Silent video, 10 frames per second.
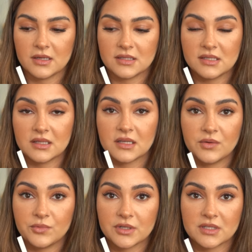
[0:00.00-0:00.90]
Silky
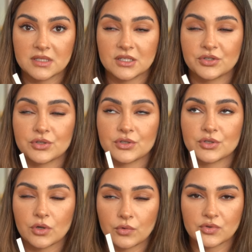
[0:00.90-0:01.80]
Woods is
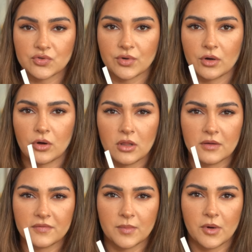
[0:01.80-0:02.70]
so strong. All
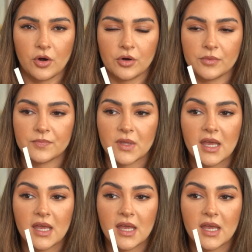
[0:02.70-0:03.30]
of them are.